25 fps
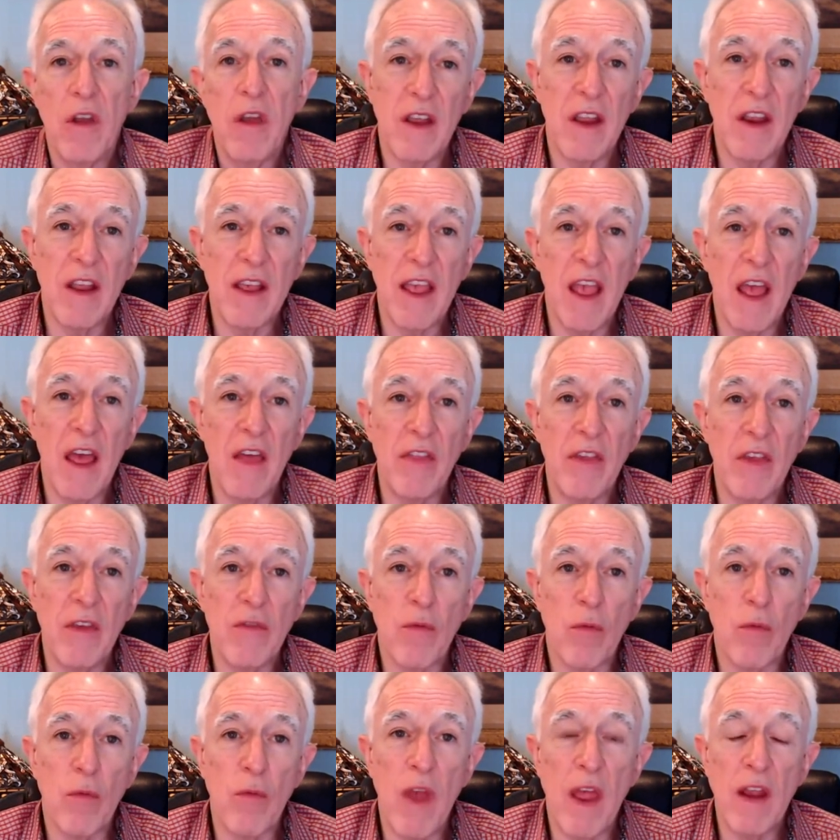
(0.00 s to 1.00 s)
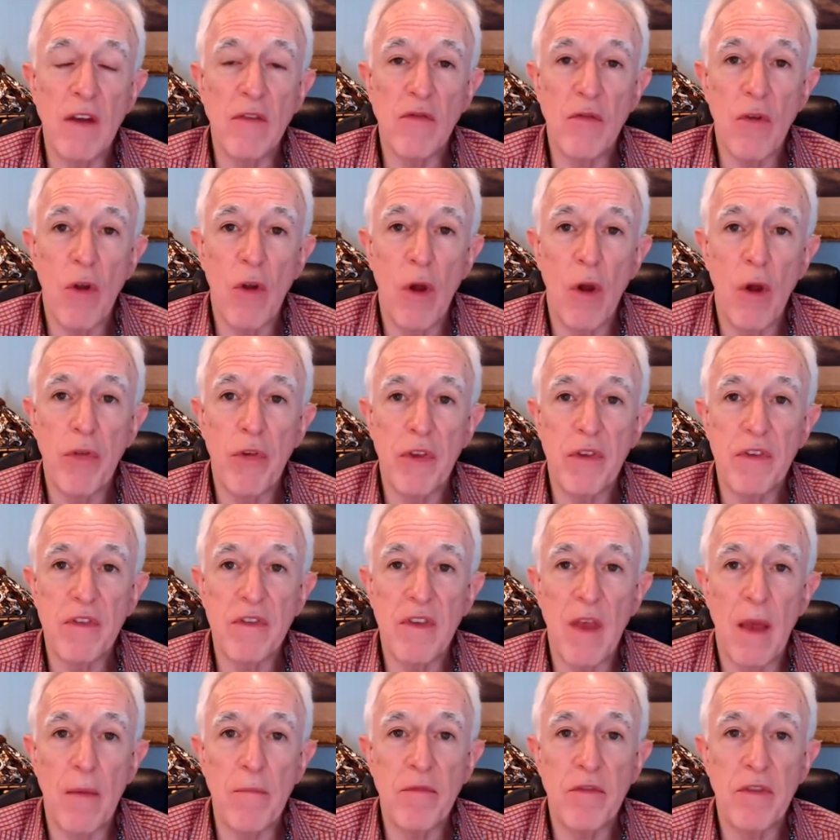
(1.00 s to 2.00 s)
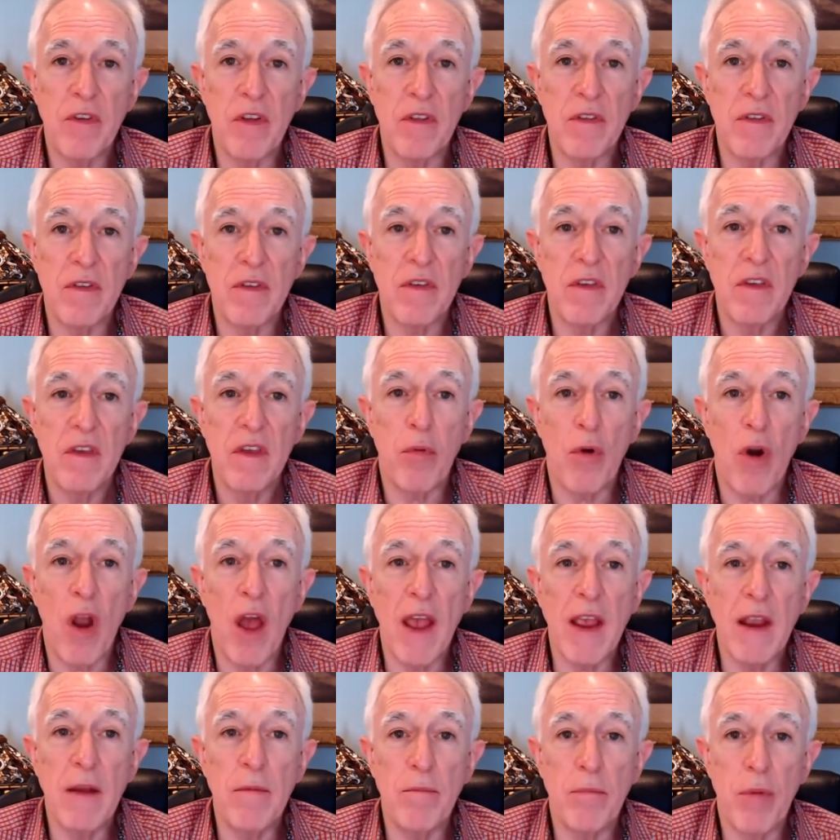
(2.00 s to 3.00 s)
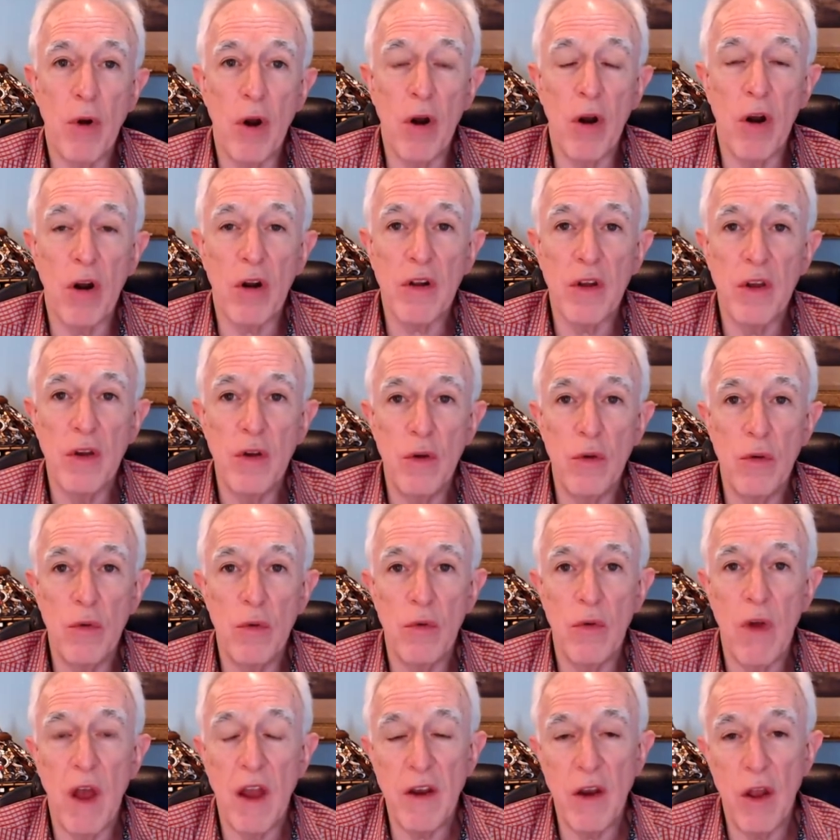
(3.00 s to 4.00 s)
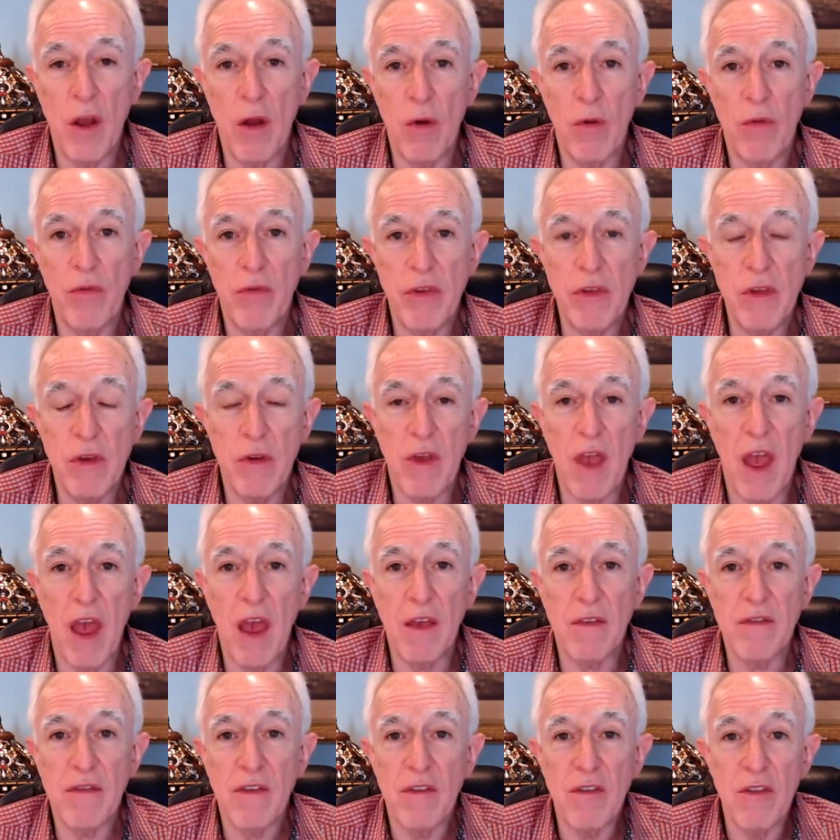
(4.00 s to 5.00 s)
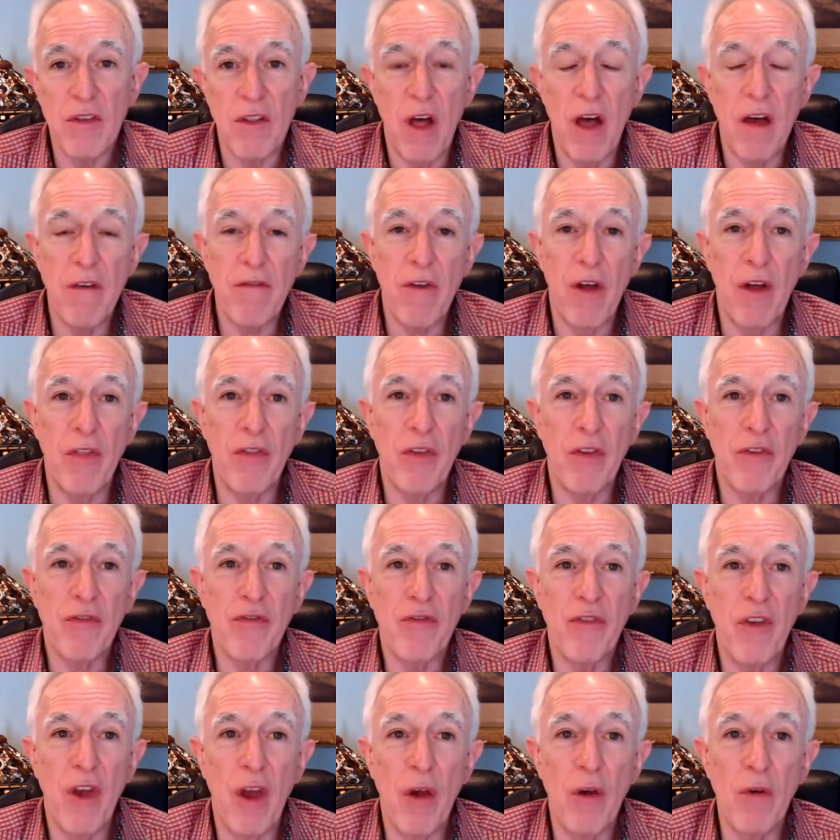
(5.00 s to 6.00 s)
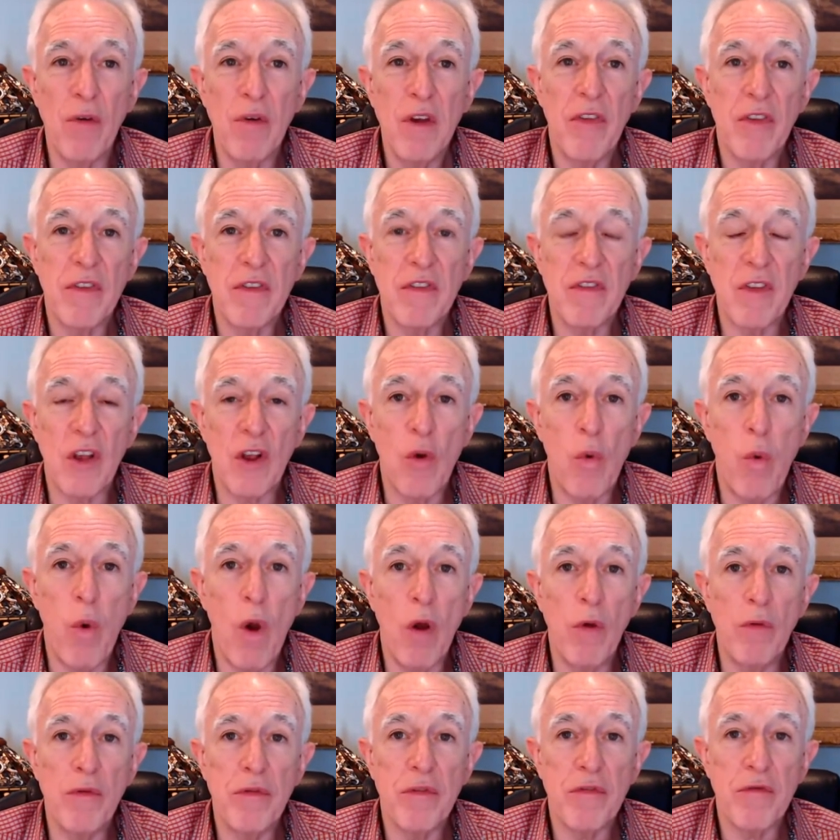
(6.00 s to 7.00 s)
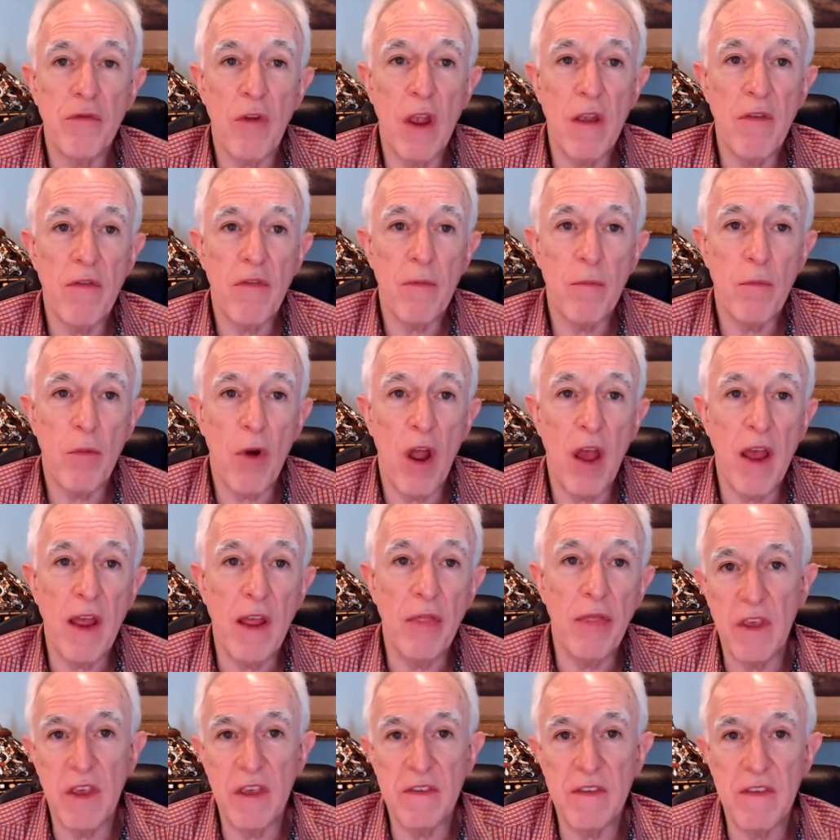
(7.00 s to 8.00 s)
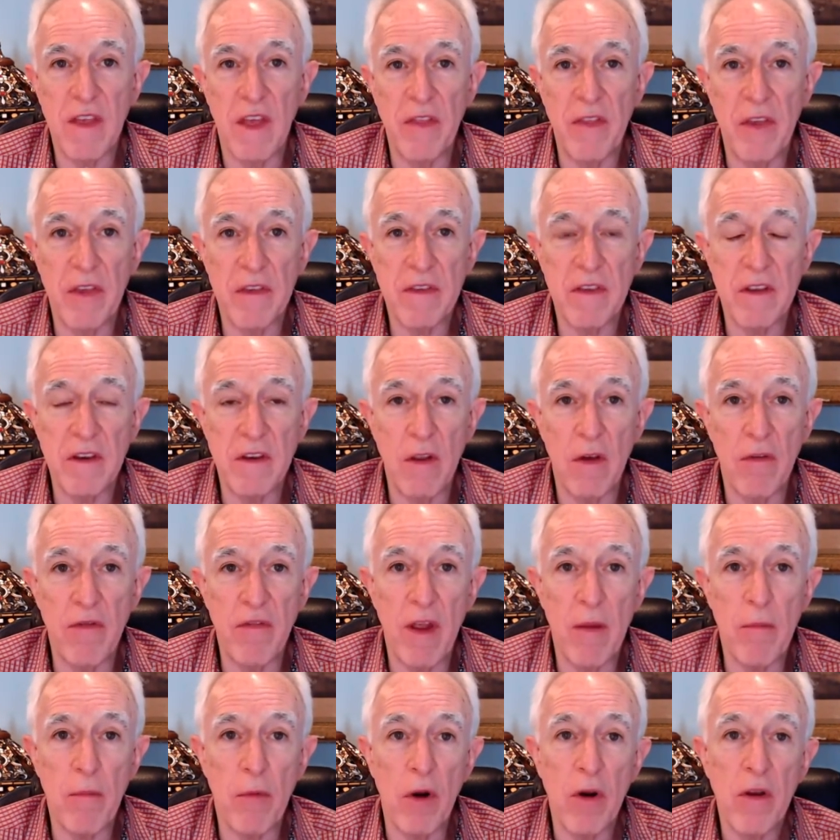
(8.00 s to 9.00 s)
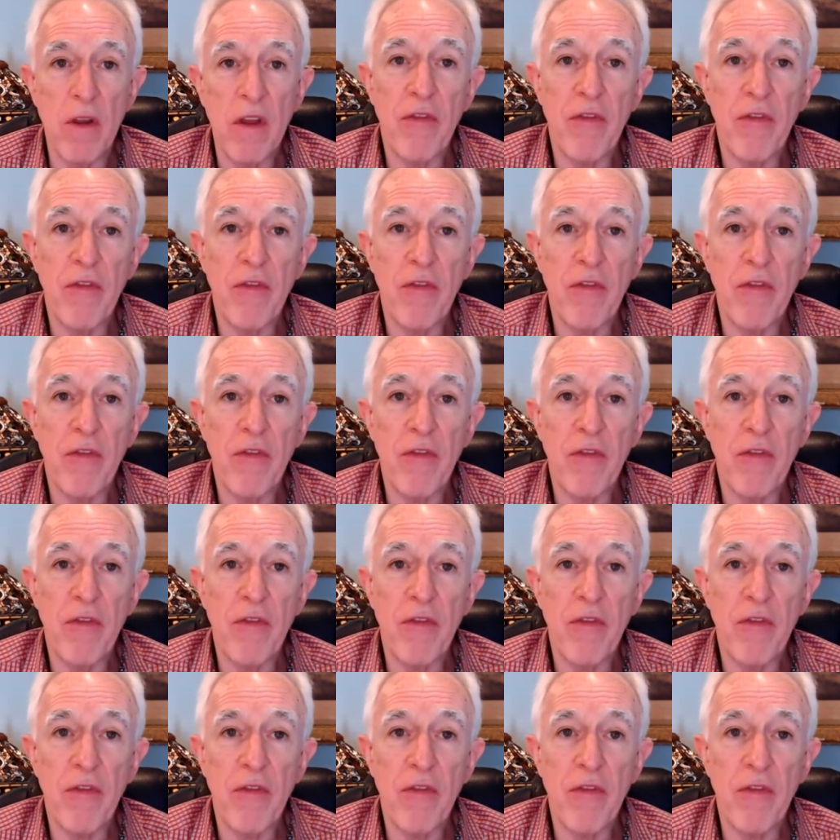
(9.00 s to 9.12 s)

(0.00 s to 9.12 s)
And again, these rent growth assumptions. Brian Burke, who I know that you guys love on this show, this is a quote straight from Brian. He said this in November,